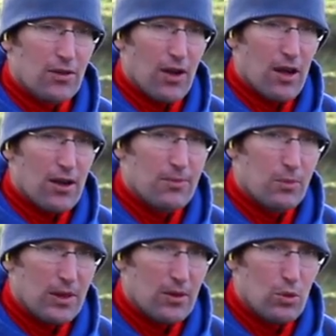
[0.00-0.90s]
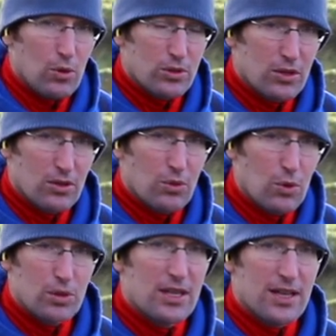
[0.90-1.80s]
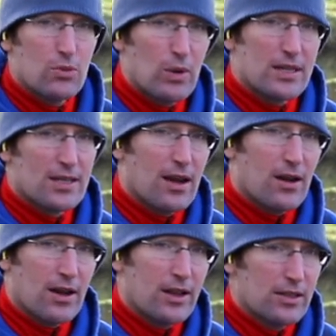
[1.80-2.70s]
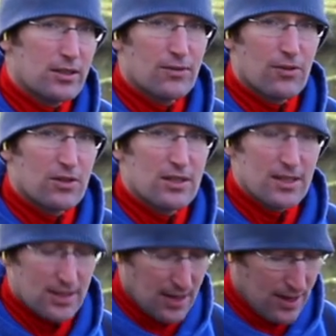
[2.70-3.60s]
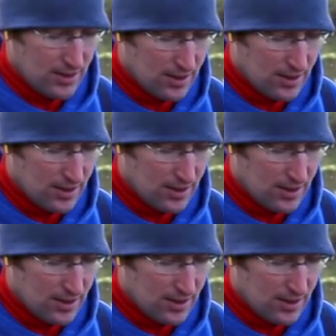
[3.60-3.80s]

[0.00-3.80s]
when the water gets wicked out in the defrosting stage.